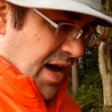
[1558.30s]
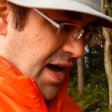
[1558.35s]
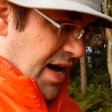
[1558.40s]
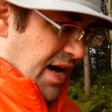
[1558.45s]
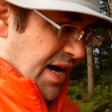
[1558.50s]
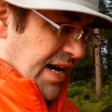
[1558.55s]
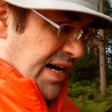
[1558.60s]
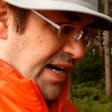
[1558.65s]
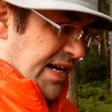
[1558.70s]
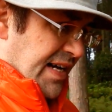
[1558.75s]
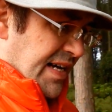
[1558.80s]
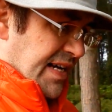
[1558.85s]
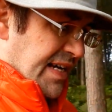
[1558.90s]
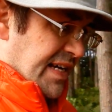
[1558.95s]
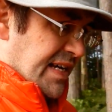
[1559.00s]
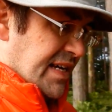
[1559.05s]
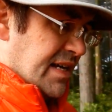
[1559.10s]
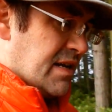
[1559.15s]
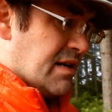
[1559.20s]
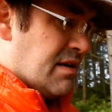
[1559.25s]

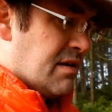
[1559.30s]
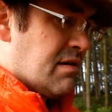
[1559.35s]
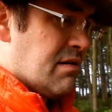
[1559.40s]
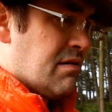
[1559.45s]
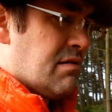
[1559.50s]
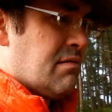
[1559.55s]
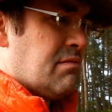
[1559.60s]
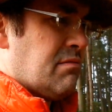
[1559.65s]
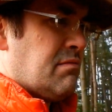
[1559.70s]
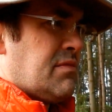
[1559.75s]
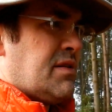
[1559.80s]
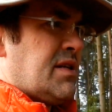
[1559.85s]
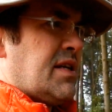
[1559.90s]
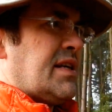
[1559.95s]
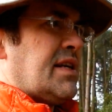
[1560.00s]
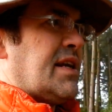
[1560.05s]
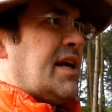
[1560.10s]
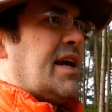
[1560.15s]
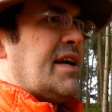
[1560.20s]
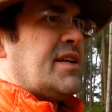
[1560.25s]
I
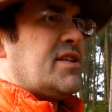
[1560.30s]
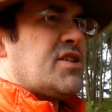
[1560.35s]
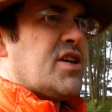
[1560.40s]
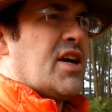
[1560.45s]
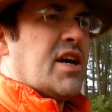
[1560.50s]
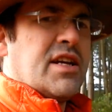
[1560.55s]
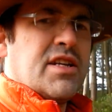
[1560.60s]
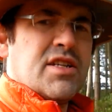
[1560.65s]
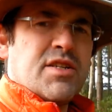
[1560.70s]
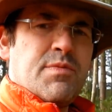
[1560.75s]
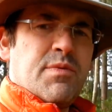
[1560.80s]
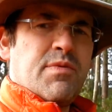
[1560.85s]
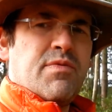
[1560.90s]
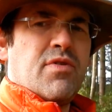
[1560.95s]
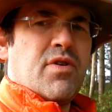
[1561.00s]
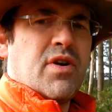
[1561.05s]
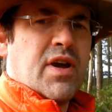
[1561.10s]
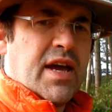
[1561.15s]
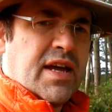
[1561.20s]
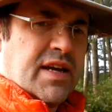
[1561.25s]
didn't get changed
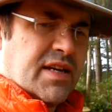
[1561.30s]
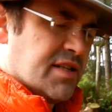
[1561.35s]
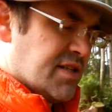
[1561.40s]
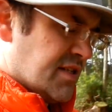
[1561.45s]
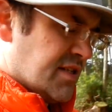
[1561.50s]
before getting